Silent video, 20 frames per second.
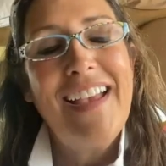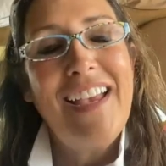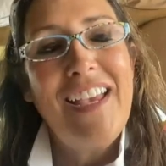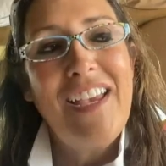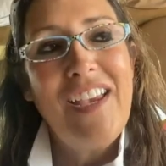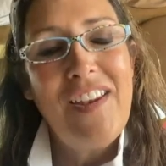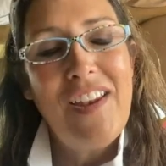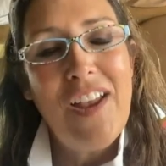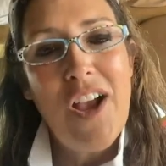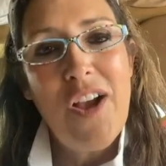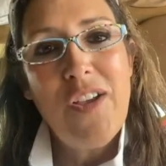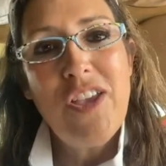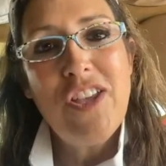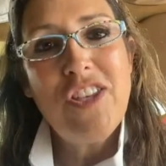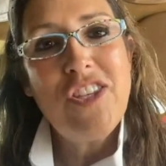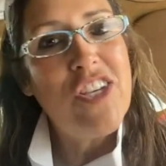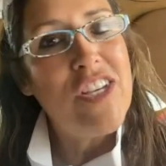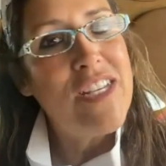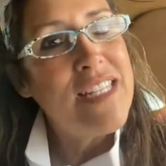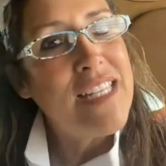you
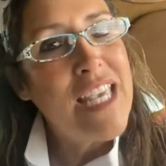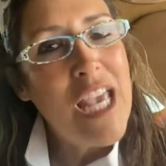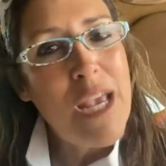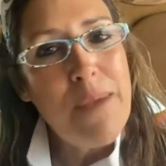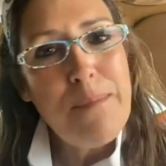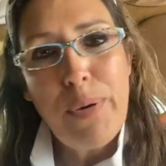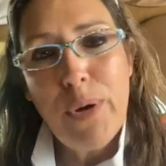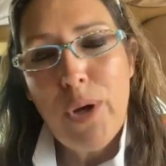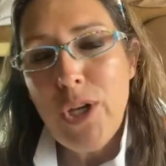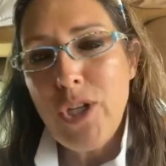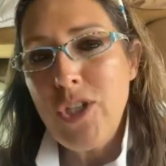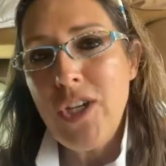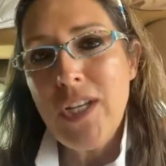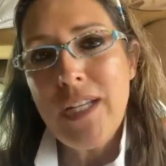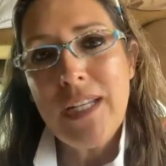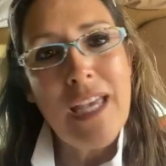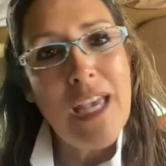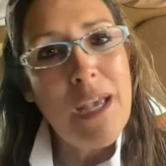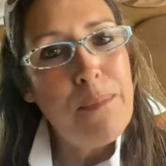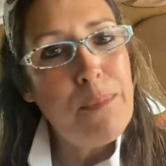just keep
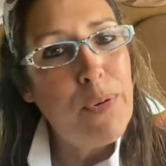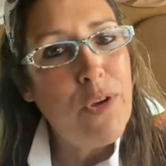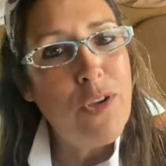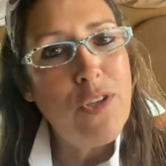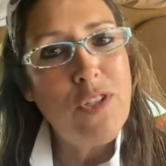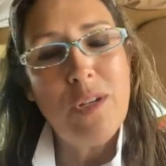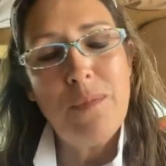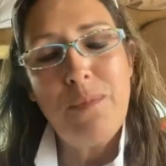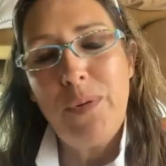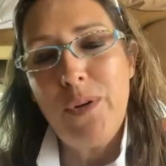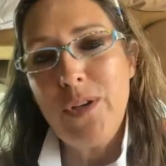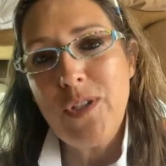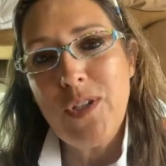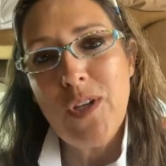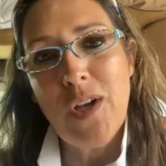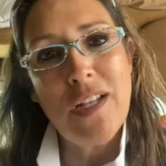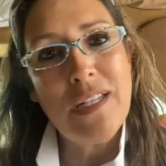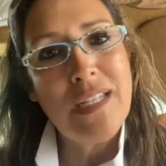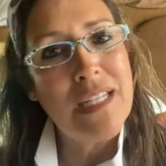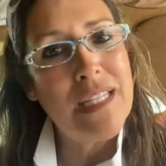pushing, push
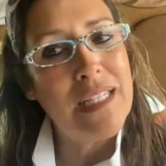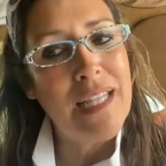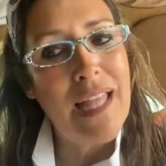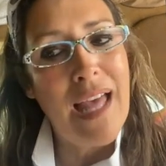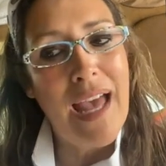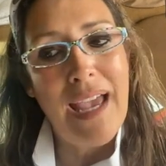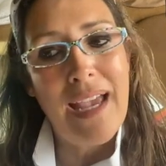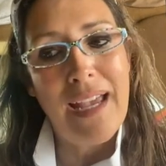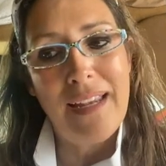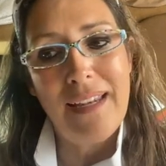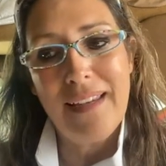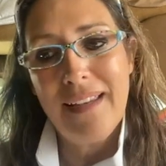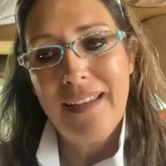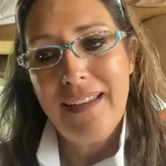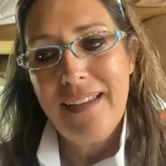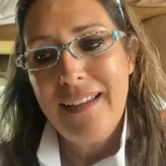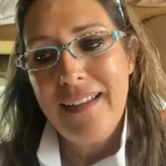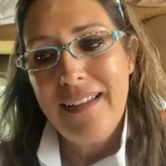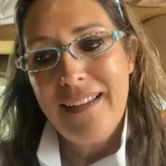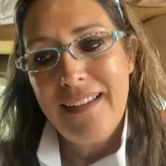on to the light.
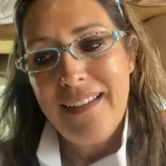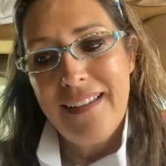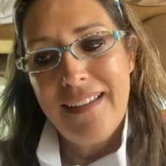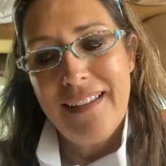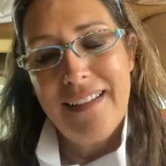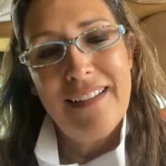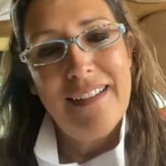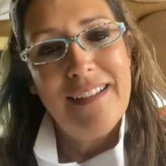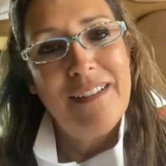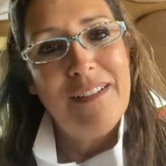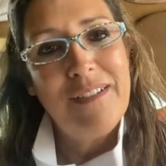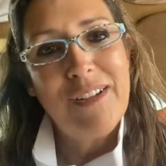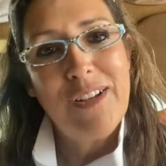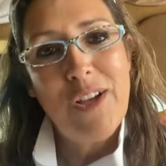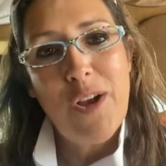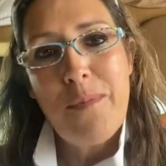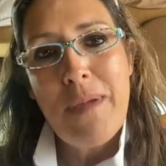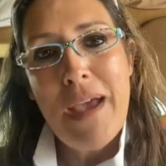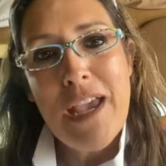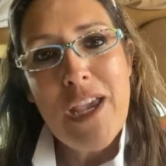
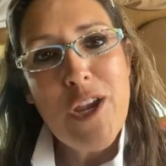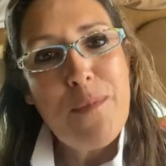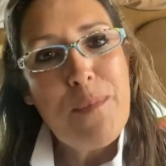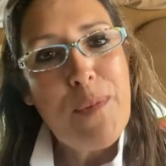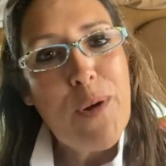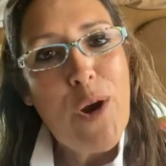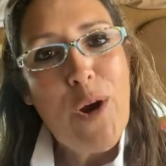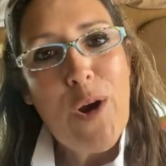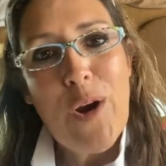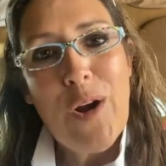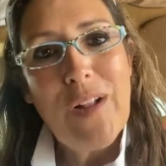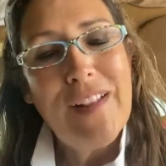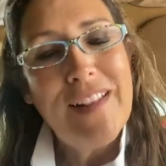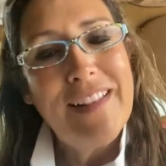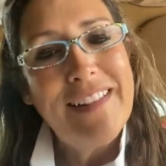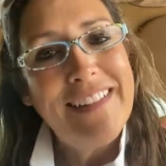Go make your pearl.